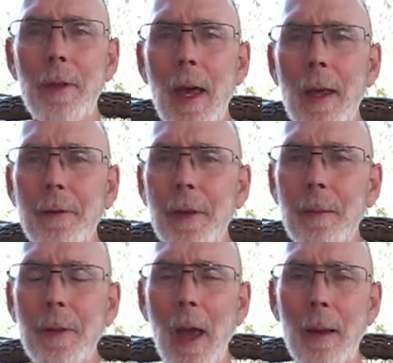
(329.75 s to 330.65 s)
that
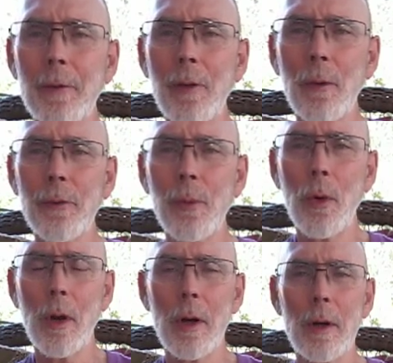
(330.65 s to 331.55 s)
sometimes those
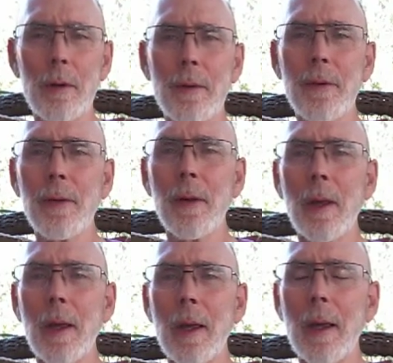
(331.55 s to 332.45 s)
words
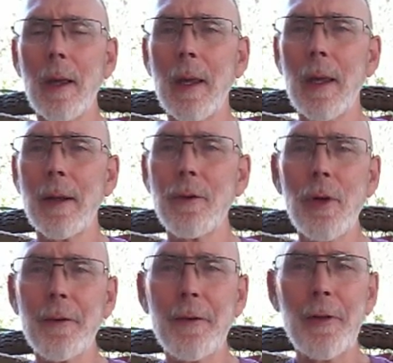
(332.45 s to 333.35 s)

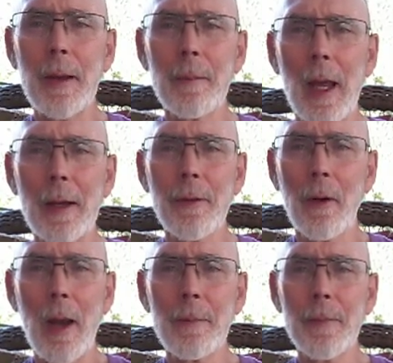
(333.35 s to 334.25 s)
just seem like
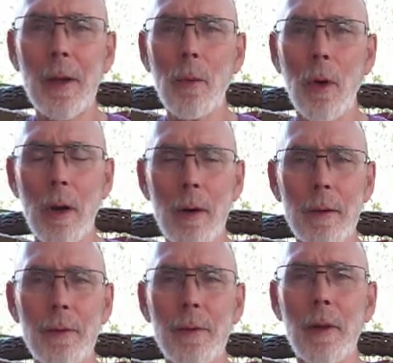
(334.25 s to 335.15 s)
they're empty
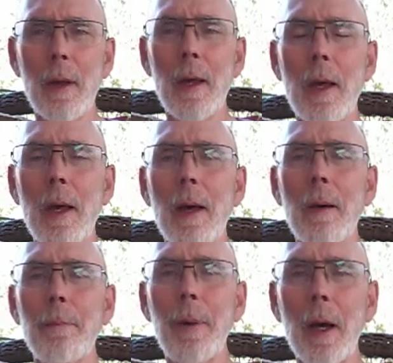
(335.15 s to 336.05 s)
words.
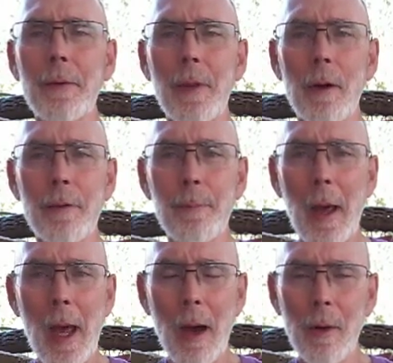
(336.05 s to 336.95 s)
But there's
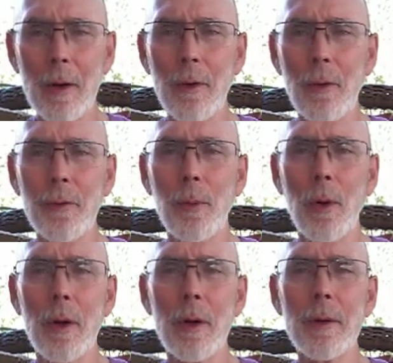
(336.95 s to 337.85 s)
power in those
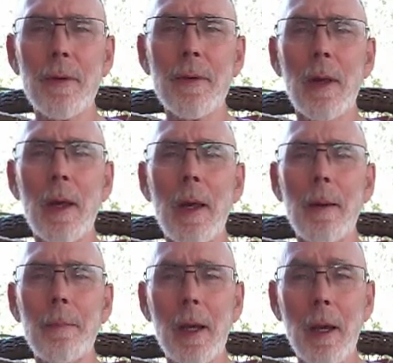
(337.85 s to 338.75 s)
words
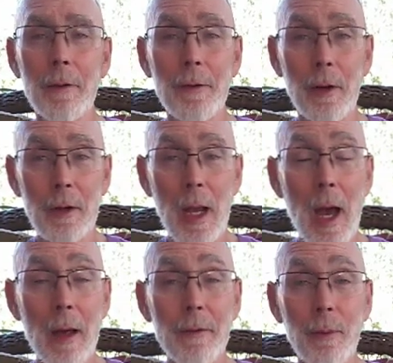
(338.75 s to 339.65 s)
because they're
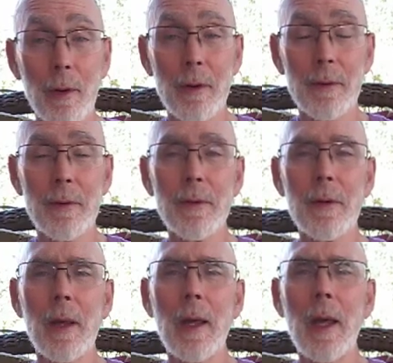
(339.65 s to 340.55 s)
Yah's
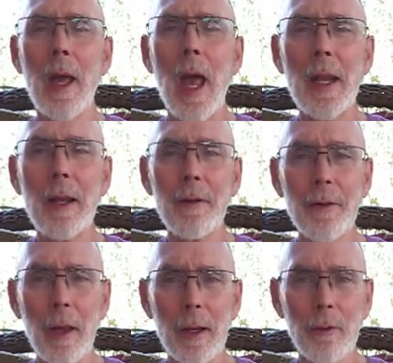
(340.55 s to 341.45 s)
words. And he
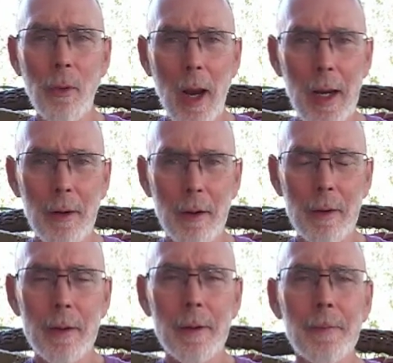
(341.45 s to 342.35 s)
said,
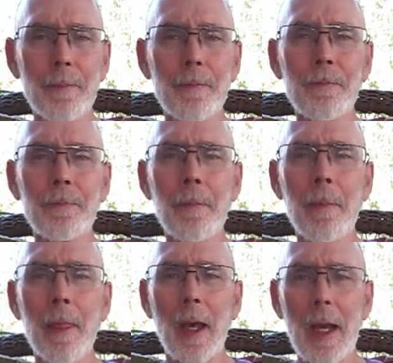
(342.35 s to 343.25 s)
Greater
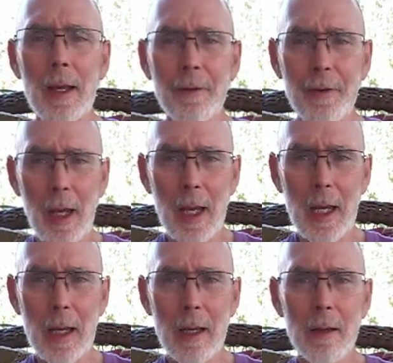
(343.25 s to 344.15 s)
is
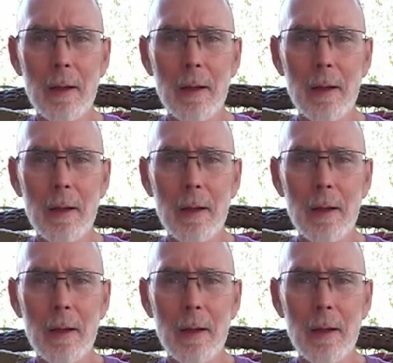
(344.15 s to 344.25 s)
he